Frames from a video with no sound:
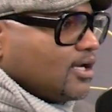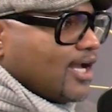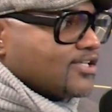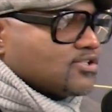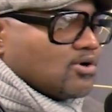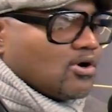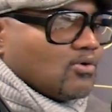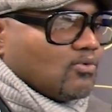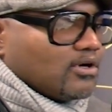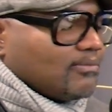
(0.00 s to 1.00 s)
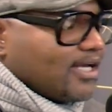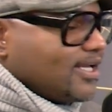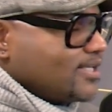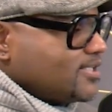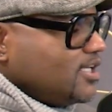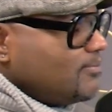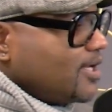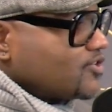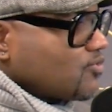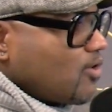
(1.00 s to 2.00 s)
I saw one of my dad's
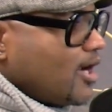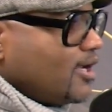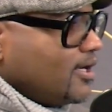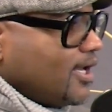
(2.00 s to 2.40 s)
teammates crying